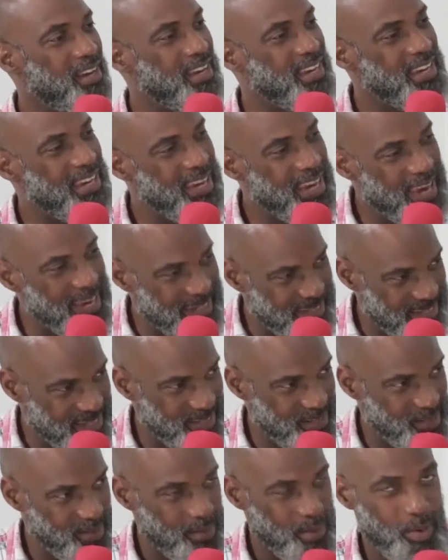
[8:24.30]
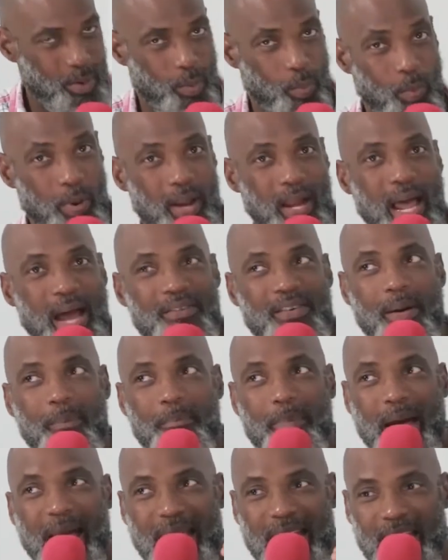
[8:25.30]
yes, we'll have a
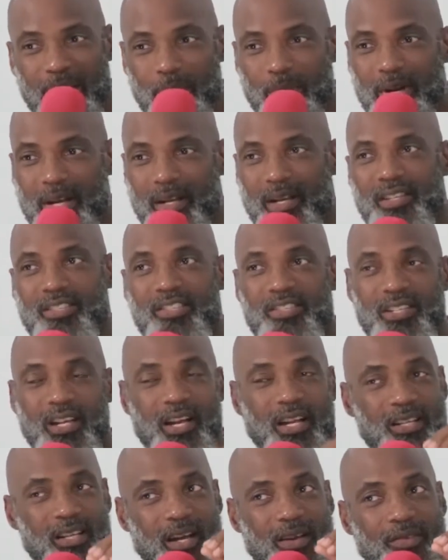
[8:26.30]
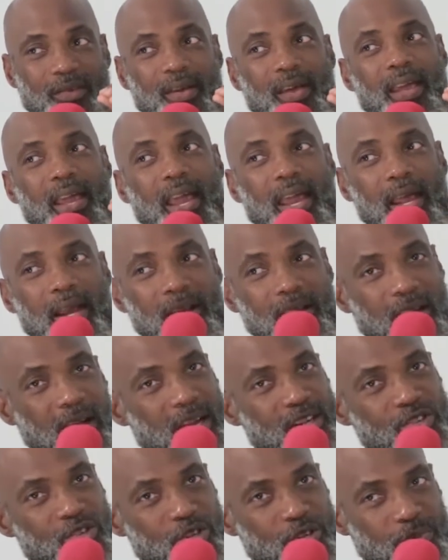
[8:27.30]
bind with it, because there's a lot of health
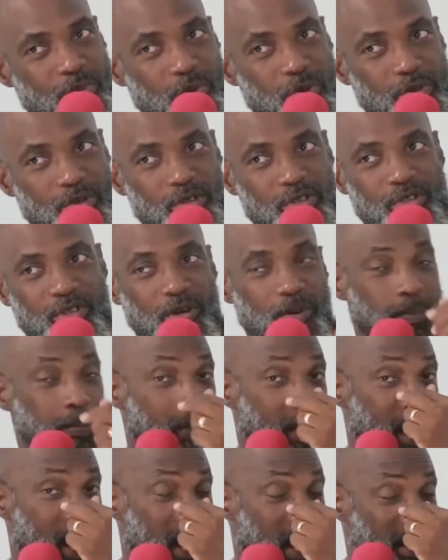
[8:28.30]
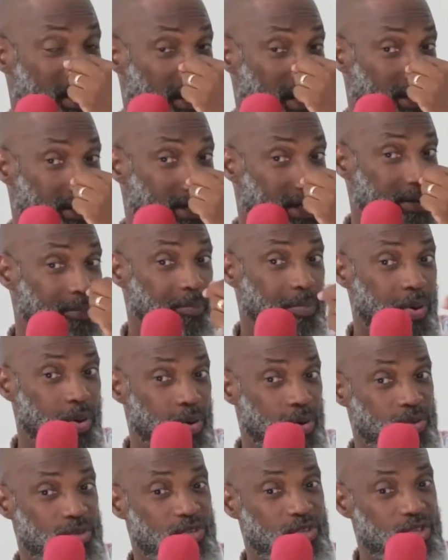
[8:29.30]
conscious persons, you know, and
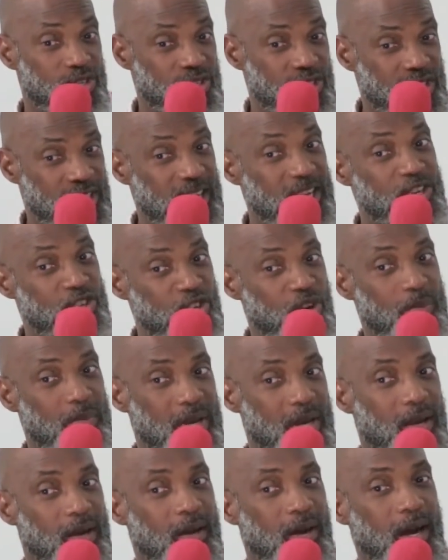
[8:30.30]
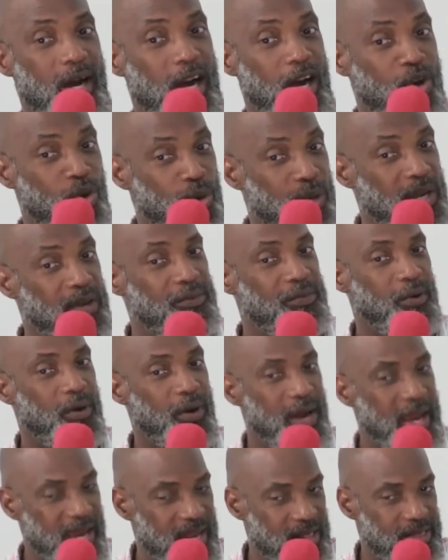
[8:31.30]
persons in Jamaica are looking
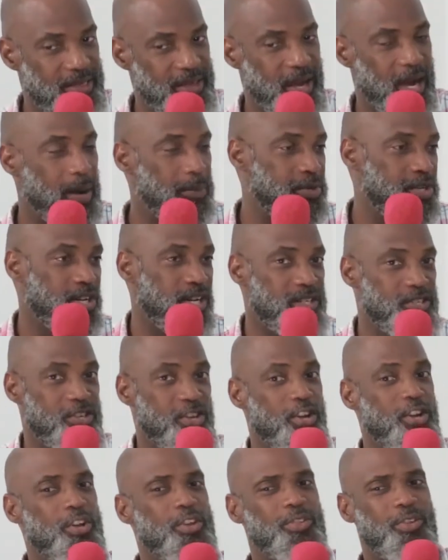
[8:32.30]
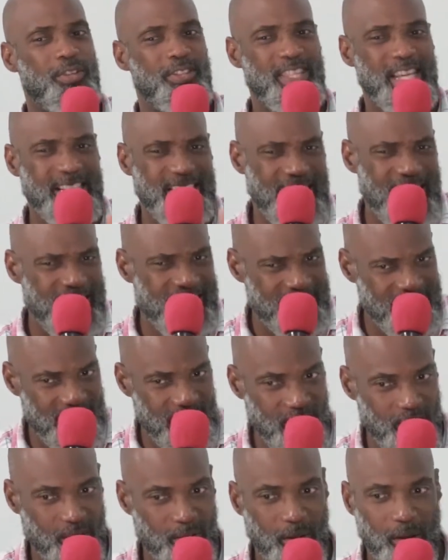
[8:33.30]
for healthy options. So that I
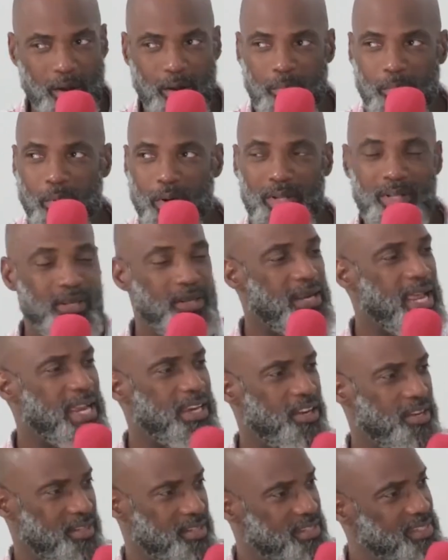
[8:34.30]
see. But like you